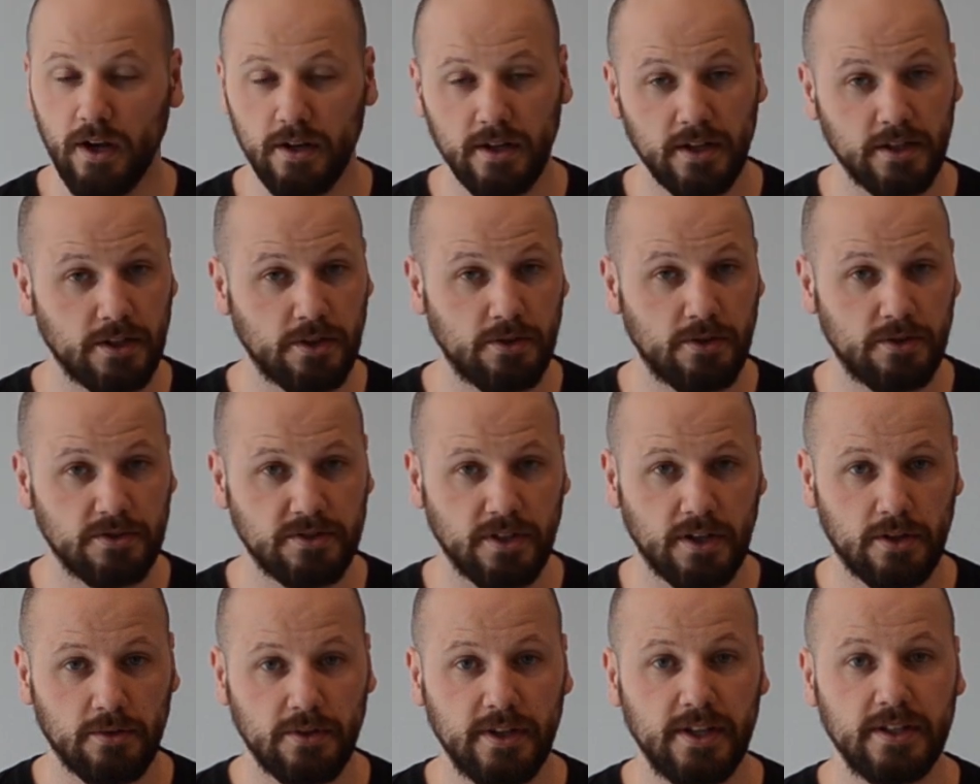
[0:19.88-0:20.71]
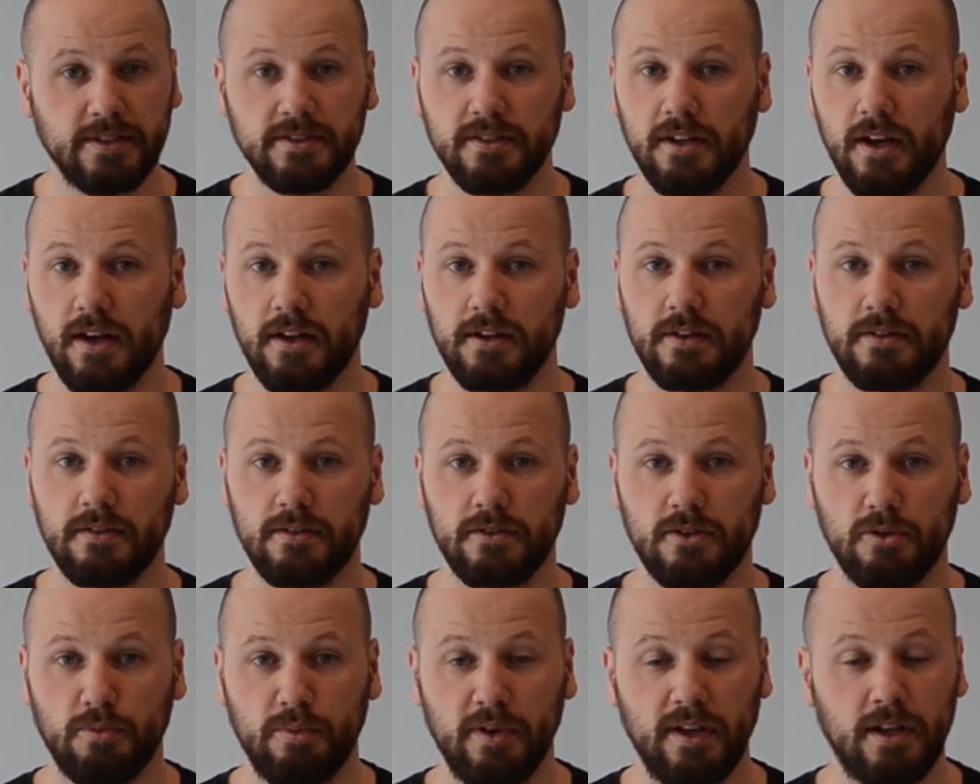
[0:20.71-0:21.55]
are going to use a grease
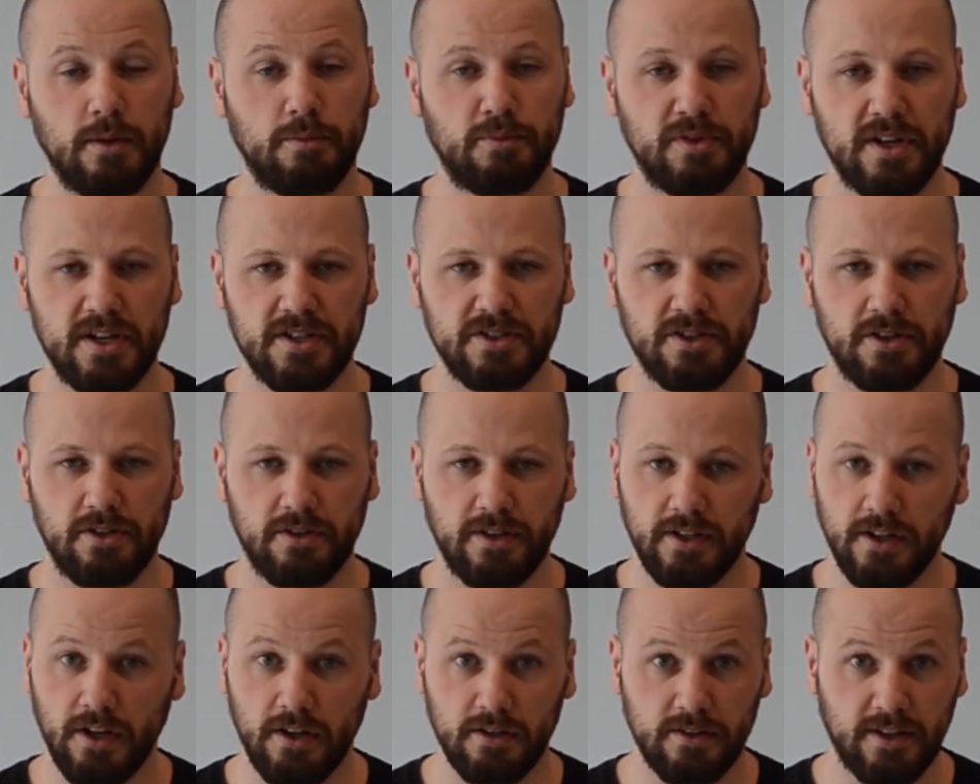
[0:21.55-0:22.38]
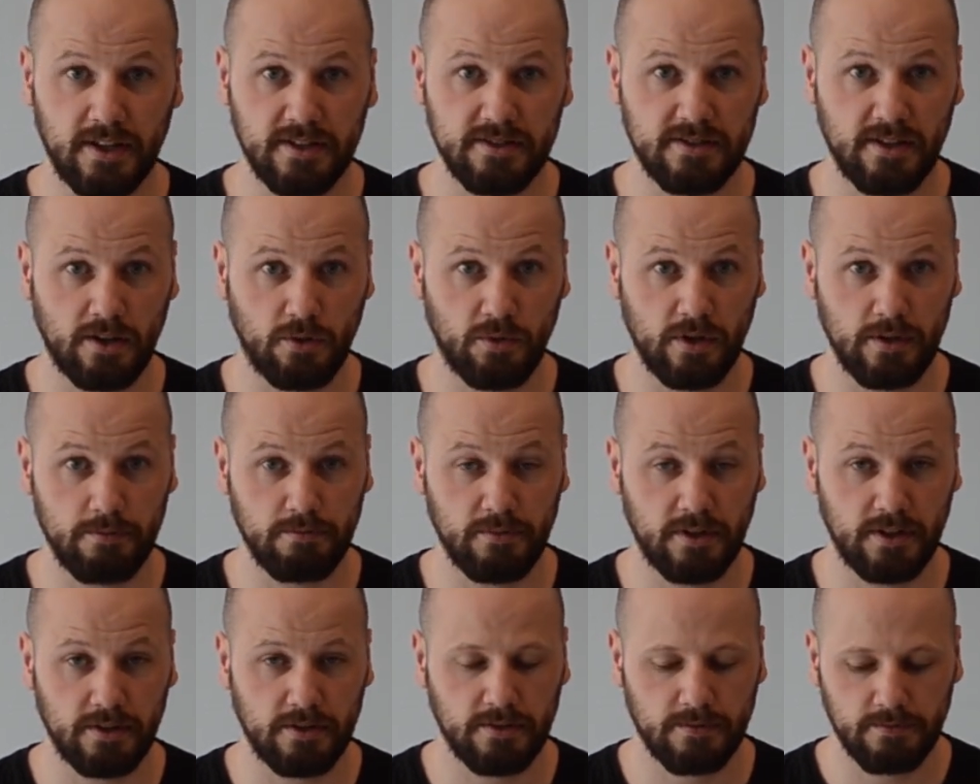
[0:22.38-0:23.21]
gun to build pressure in our test
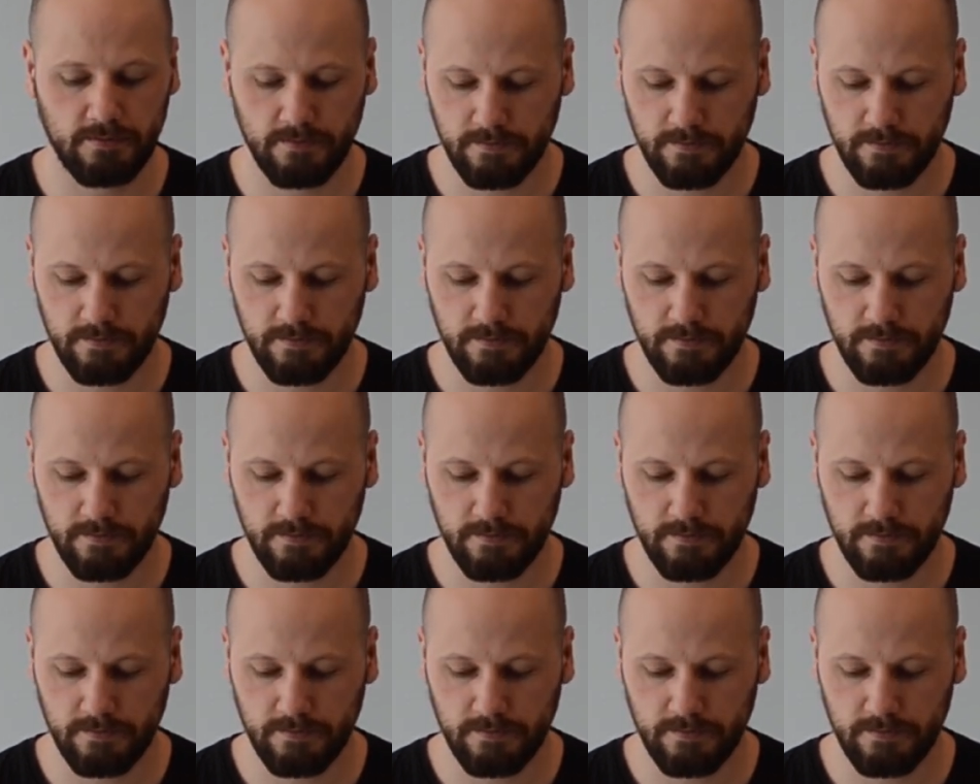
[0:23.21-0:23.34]
equipment.